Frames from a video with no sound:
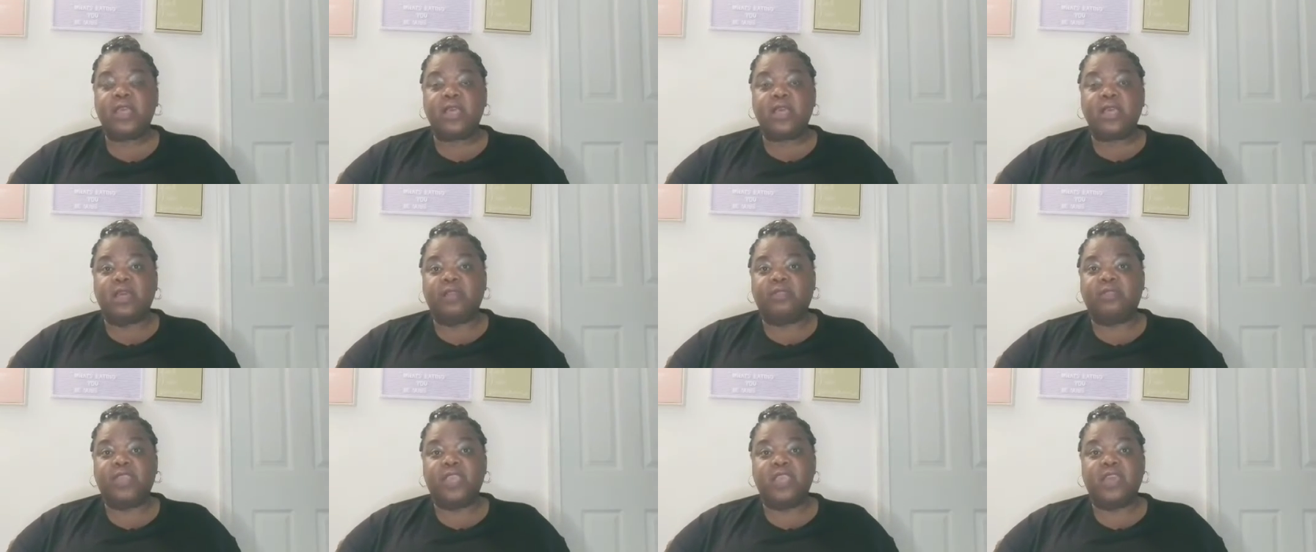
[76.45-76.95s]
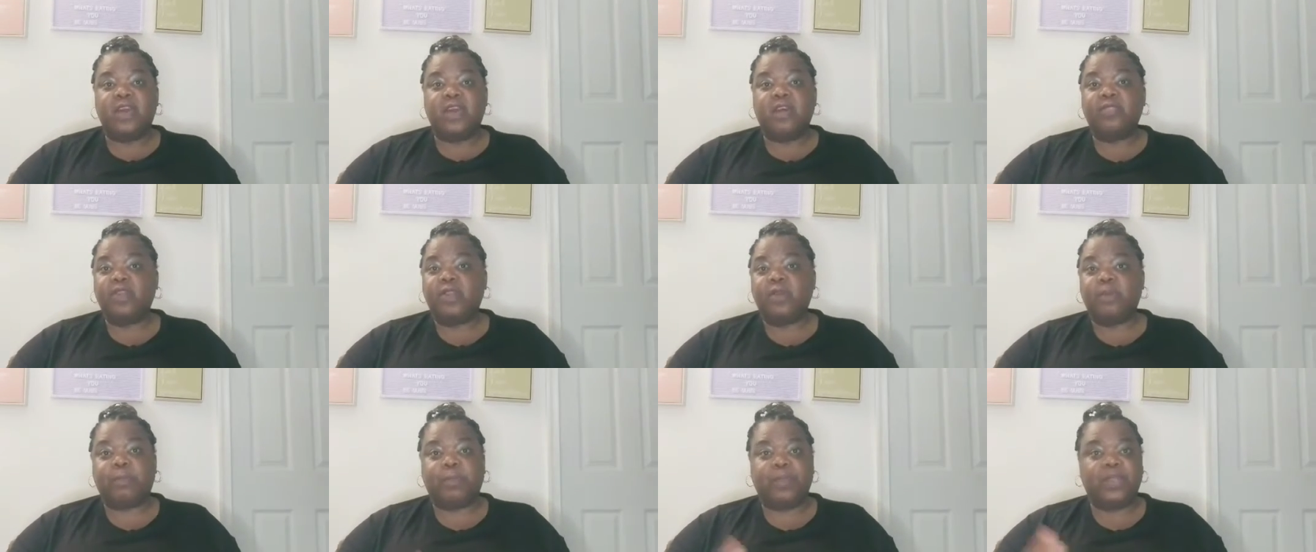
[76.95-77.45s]
the other
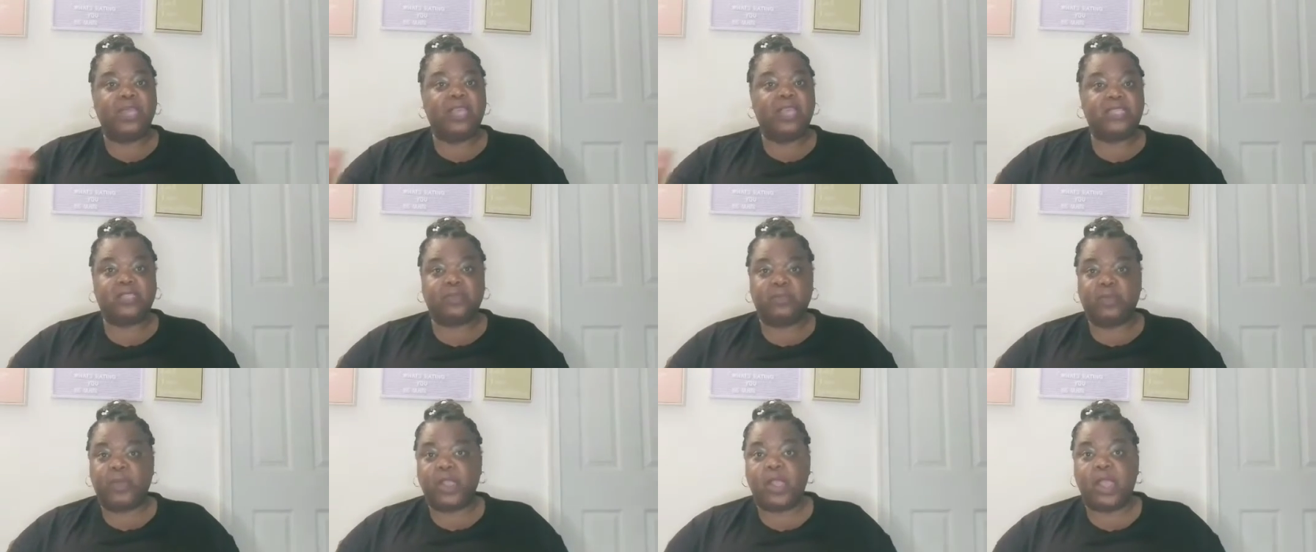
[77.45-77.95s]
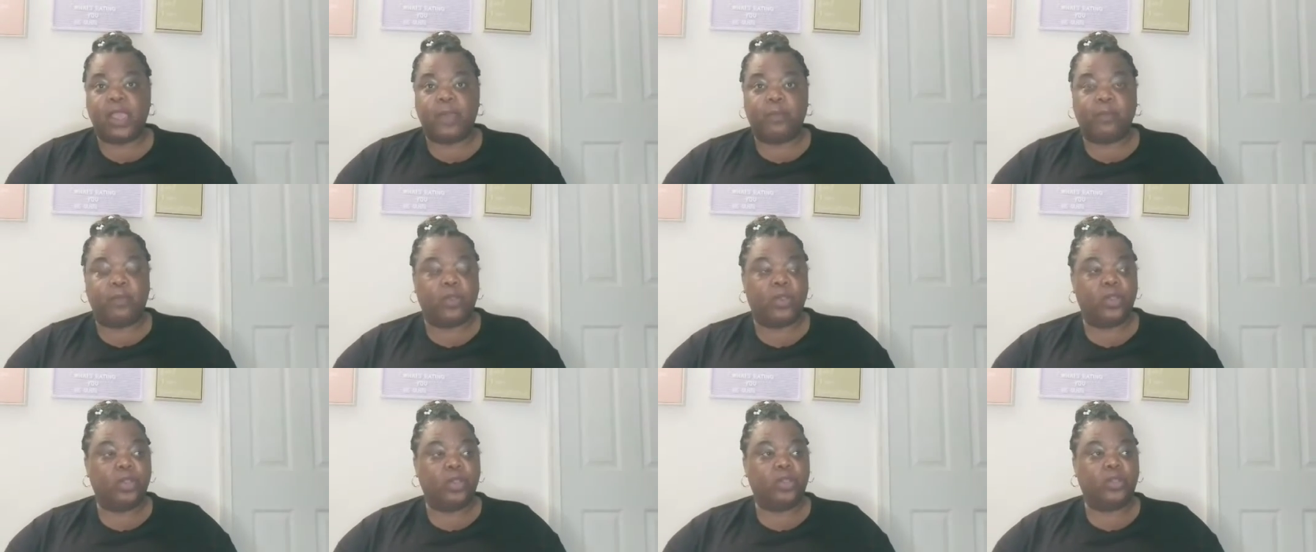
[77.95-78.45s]
place where I
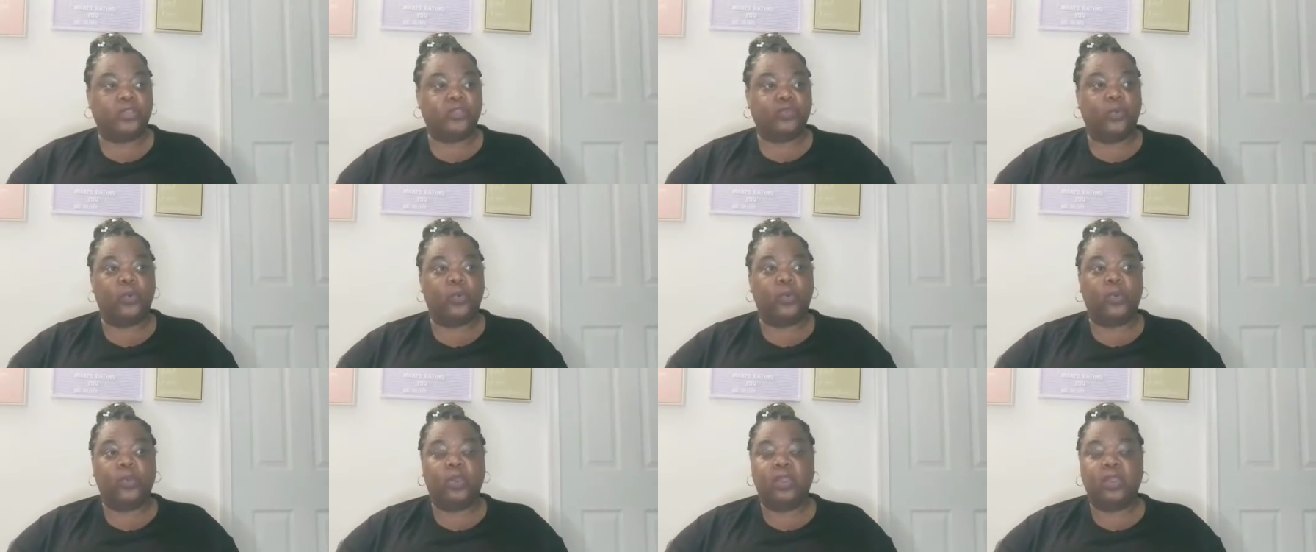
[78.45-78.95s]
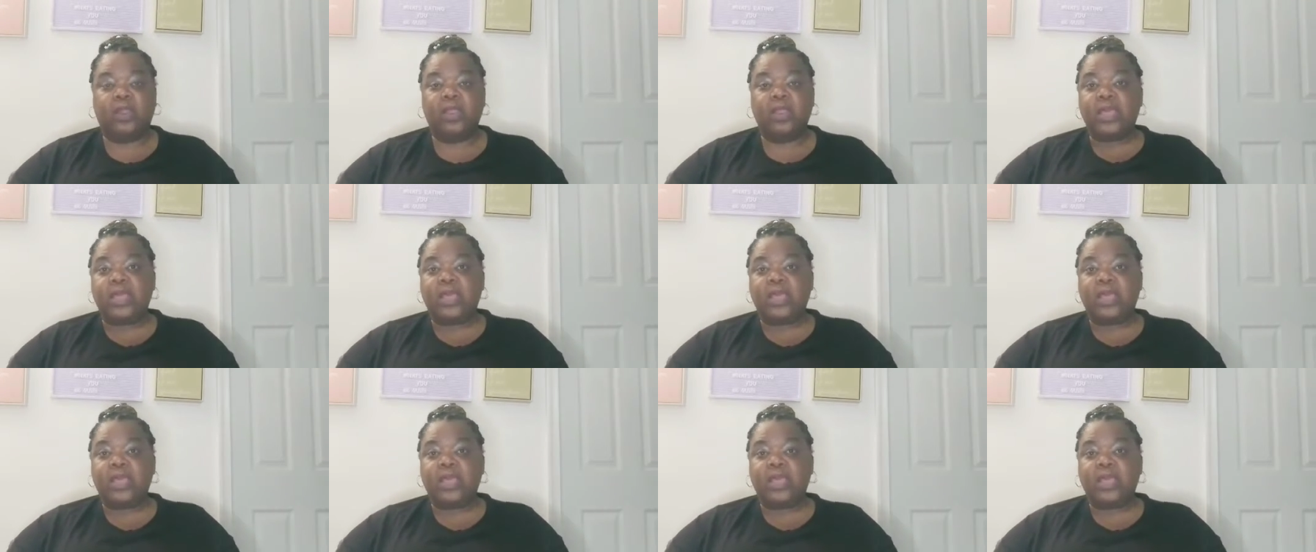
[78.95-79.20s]
worked, or